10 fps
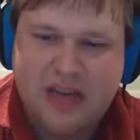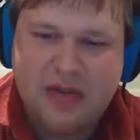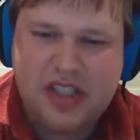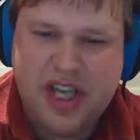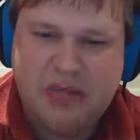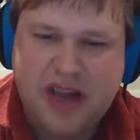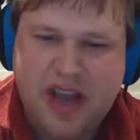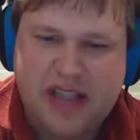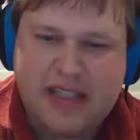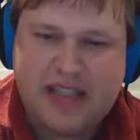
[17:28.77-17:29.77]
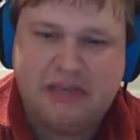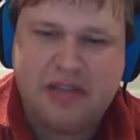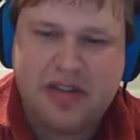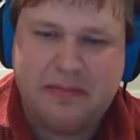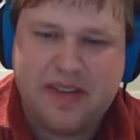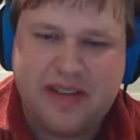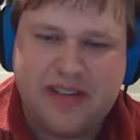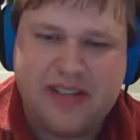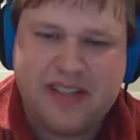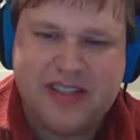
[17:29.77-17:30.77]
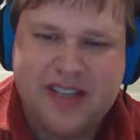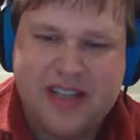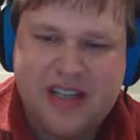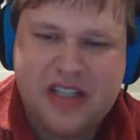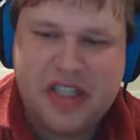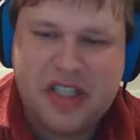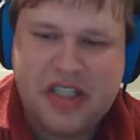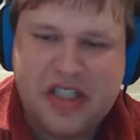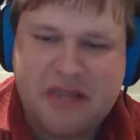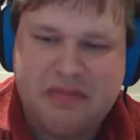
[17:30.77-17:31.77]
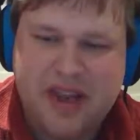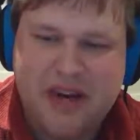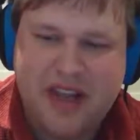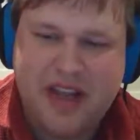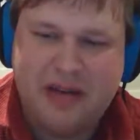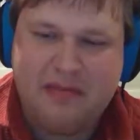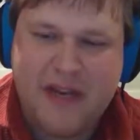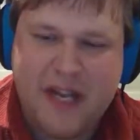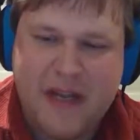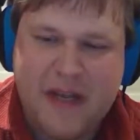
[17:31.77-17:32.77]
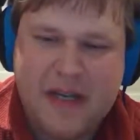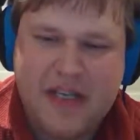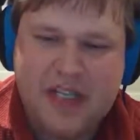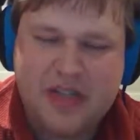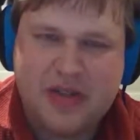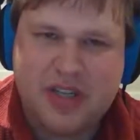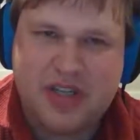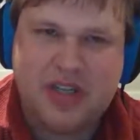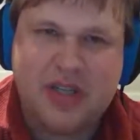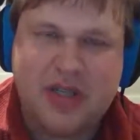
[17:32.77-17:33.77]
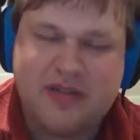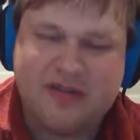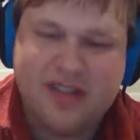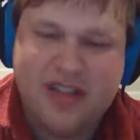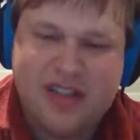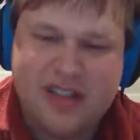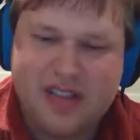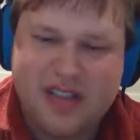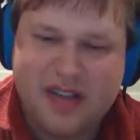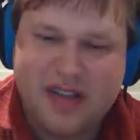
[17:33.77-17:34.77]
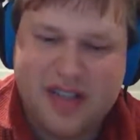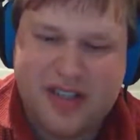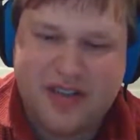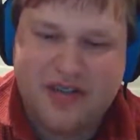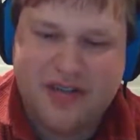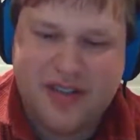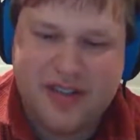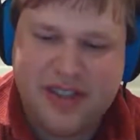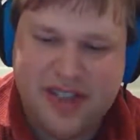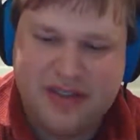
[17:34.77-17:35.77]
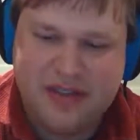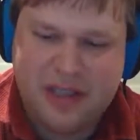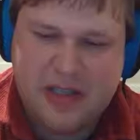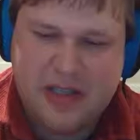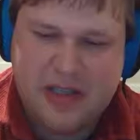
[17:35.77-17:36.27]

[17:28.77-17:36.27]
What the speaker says: which had by its simple appearance changed a merry company to a herd of delirious fugitives.